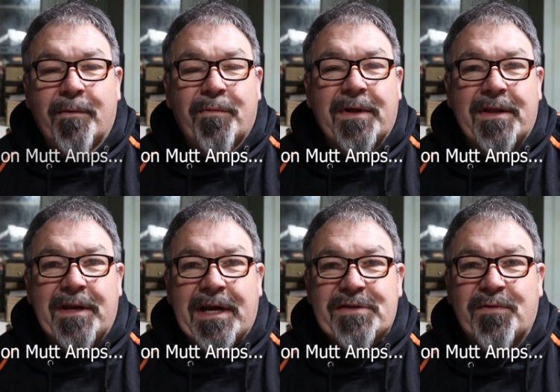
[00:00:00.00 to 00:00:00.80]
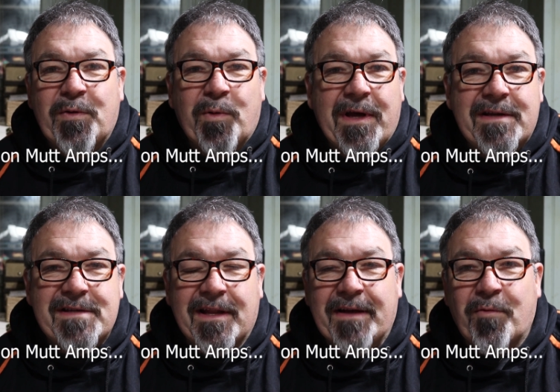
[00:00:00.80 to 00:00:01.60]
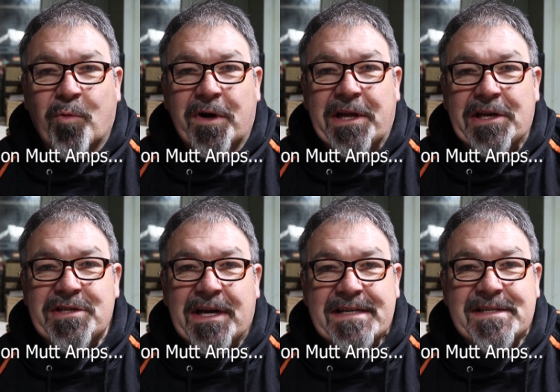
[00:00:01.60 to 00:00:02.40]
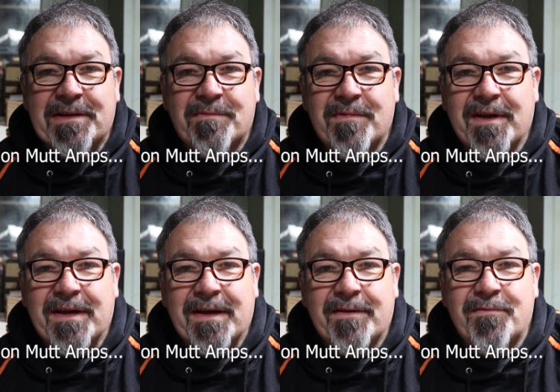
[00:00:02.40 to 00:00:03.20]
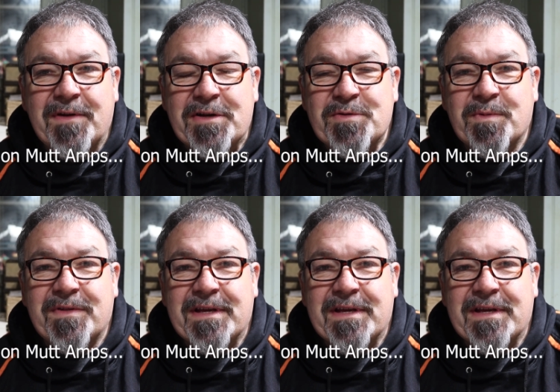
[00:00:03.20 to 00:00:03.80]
hopefully in the next few weeks I'll have a working chassis uh, finished with